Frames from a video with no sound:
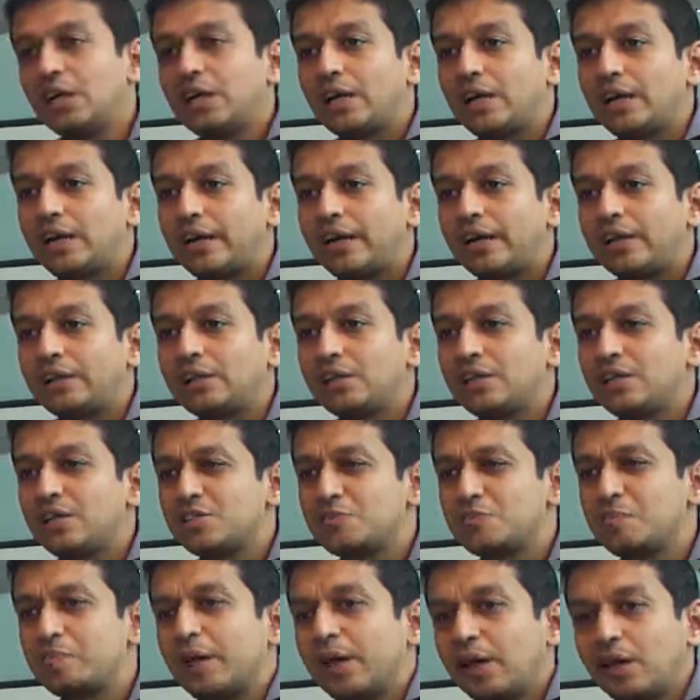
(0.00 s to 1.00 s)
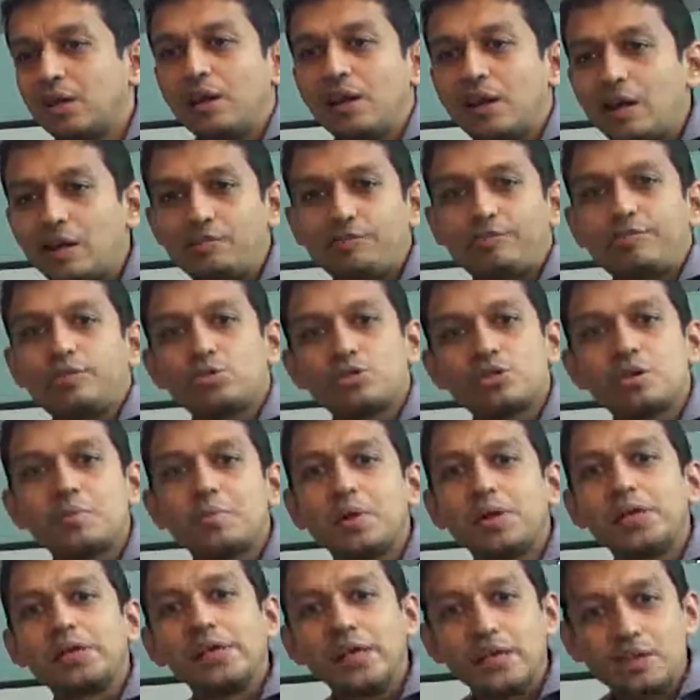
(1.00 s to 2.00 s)
and it's better left to
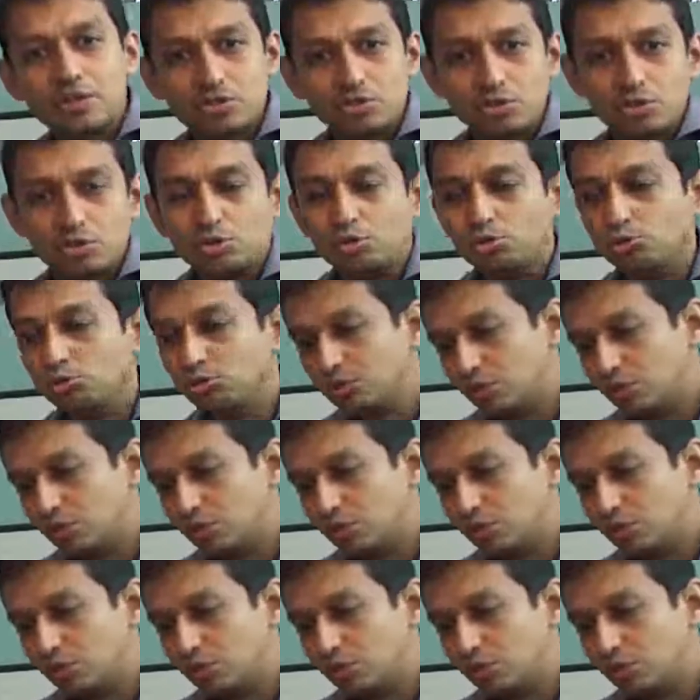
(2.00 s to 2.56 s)
somebody else to do.